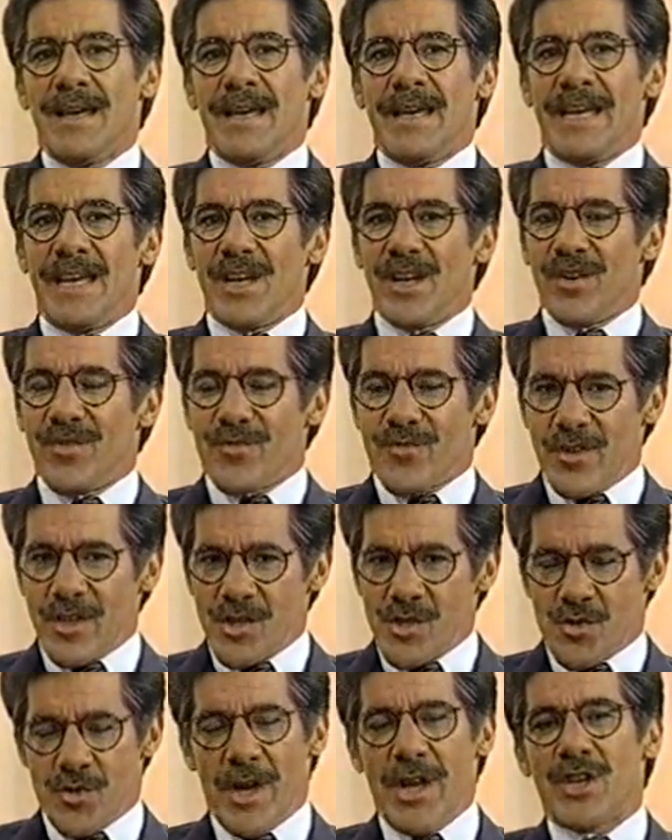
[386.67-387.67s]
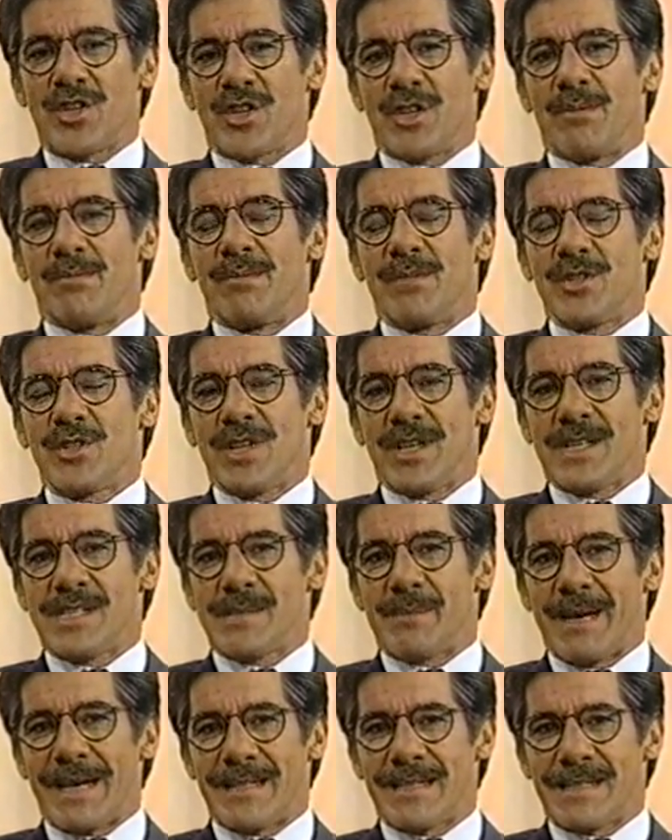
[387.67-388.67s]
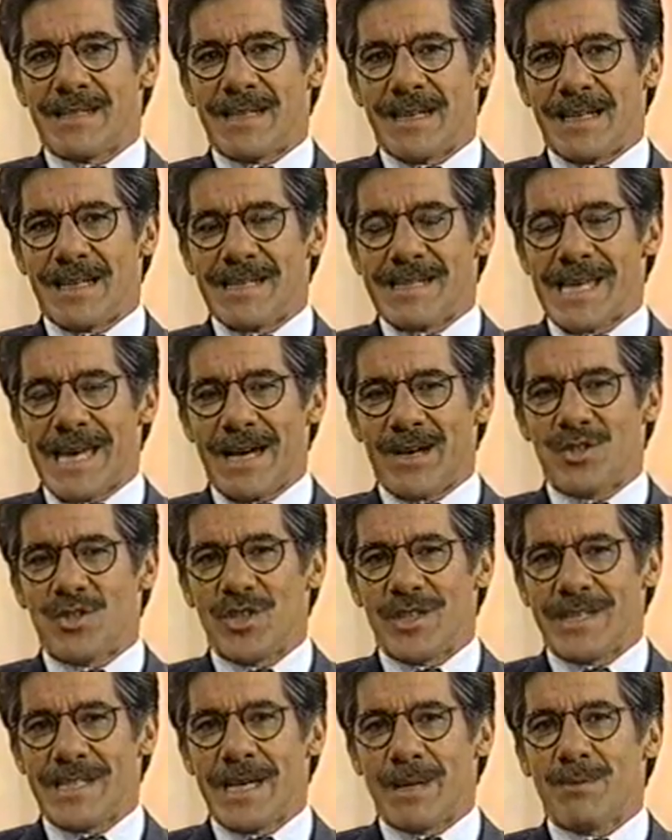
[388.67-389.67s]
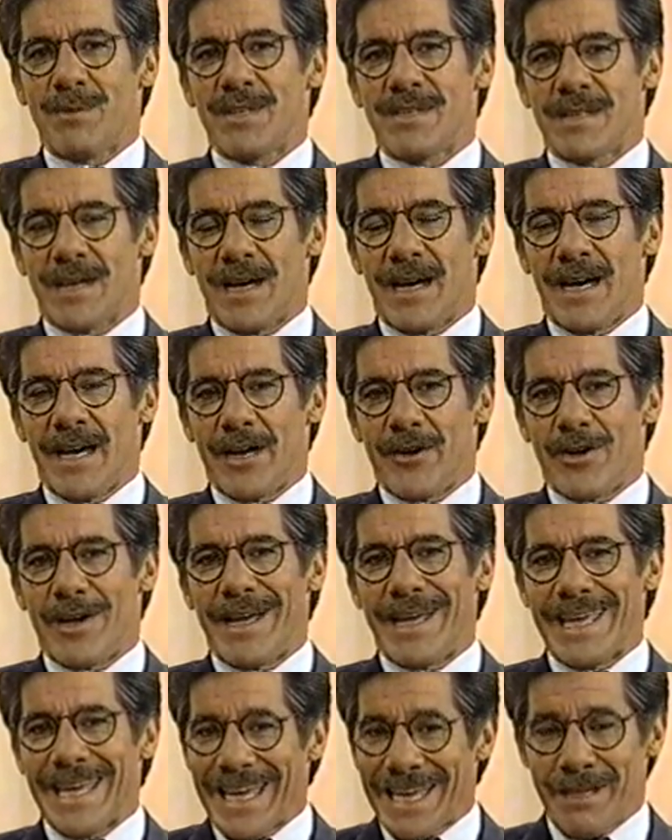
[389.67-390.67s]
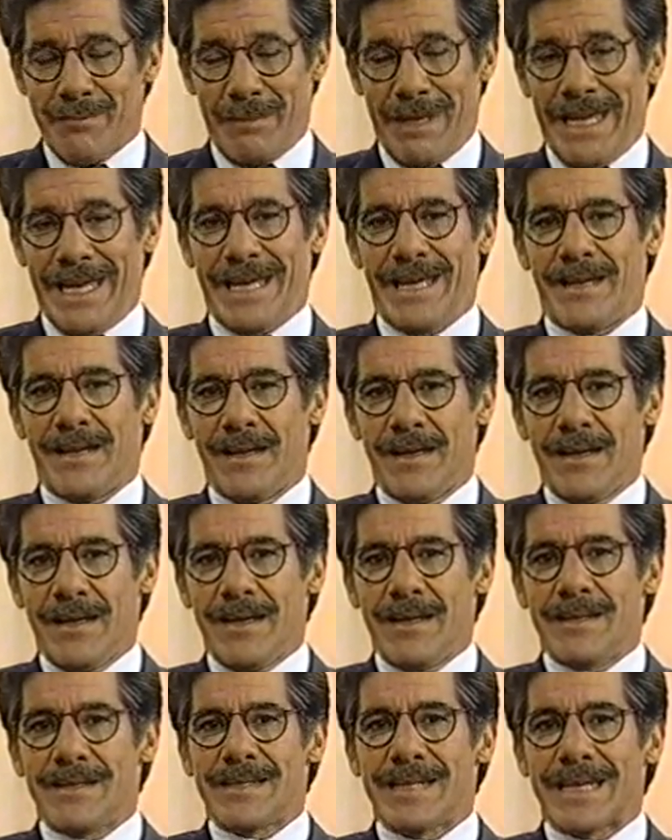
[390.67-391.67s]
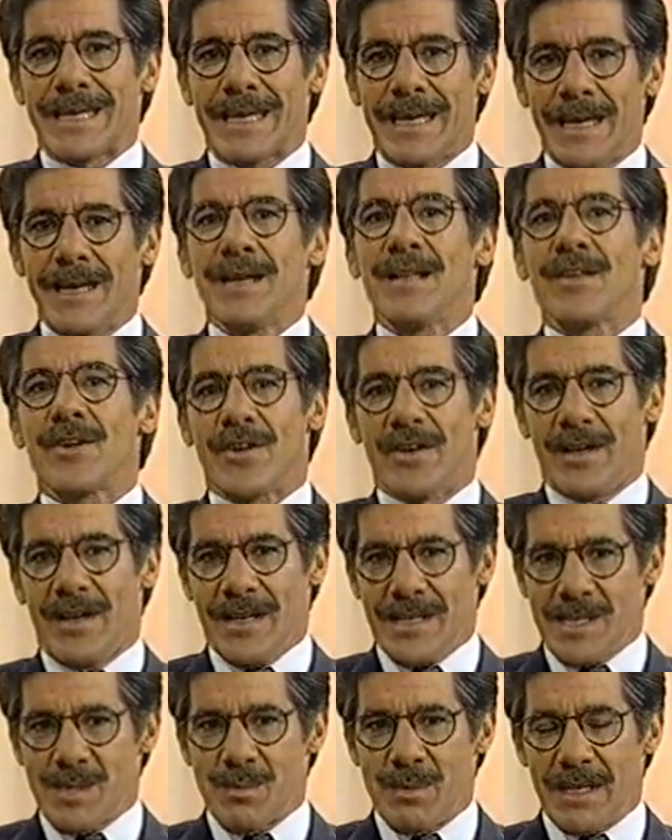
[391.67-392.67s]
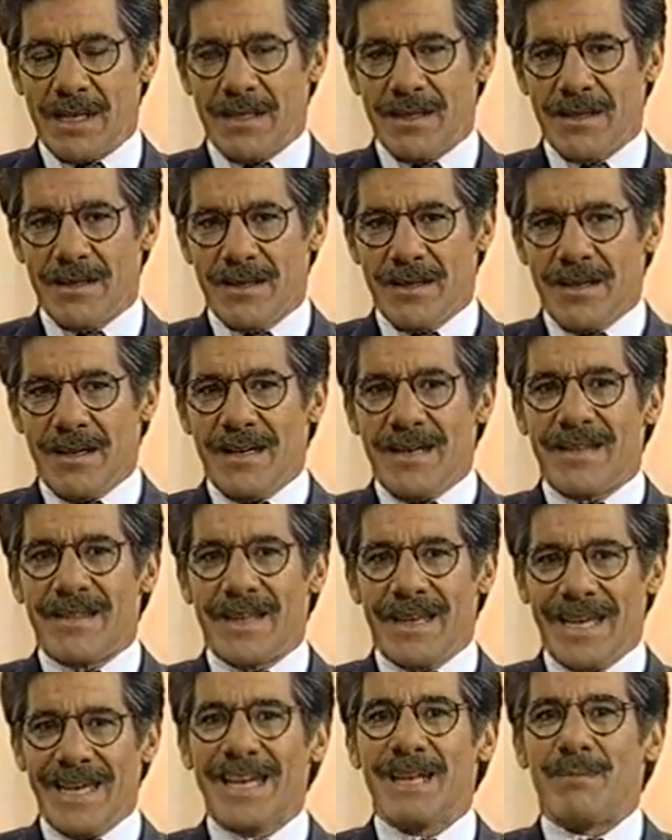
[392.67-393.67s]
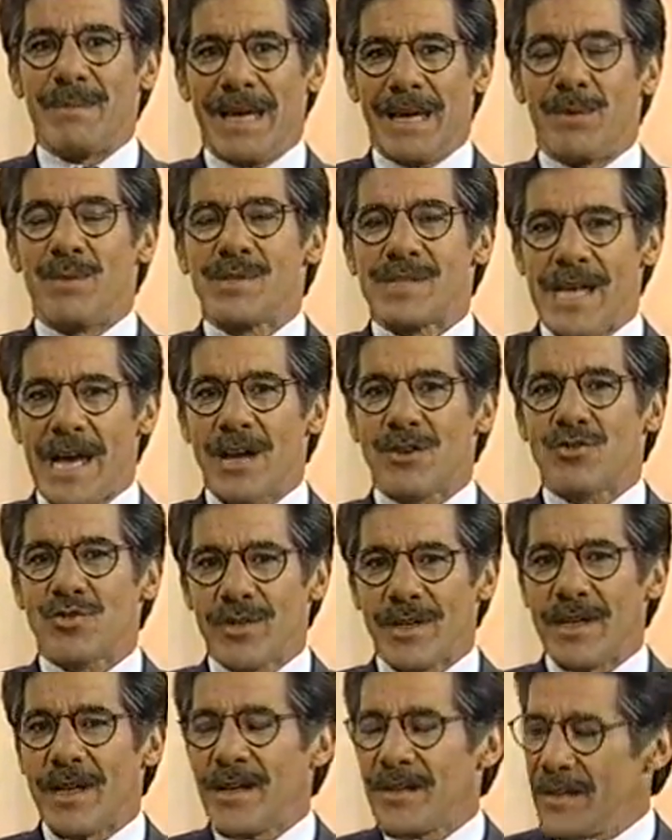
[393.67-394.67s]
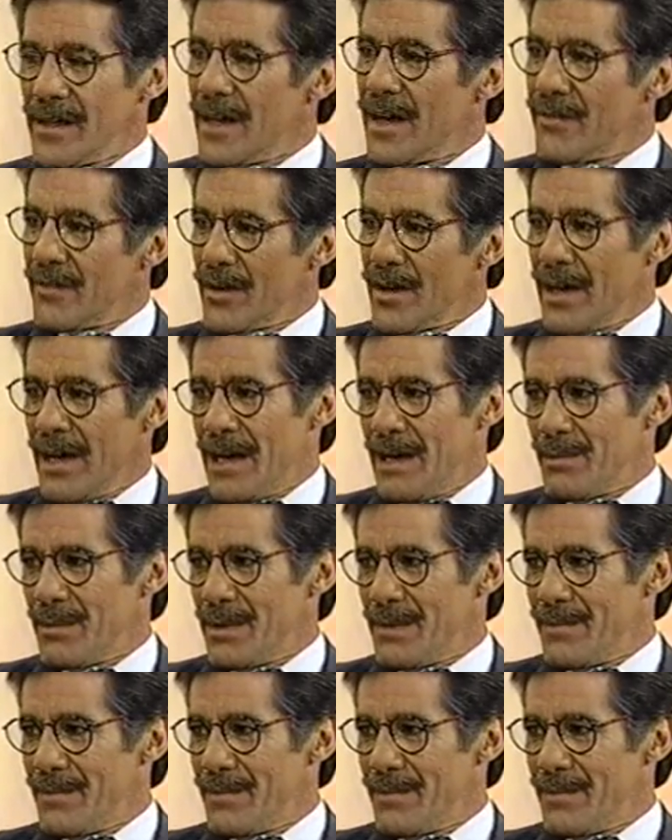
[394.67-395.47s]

In her frustration, Michelle is about to tell us how she attempted to hire a hitman to kill her husband. The hitman was actually an undercover cop.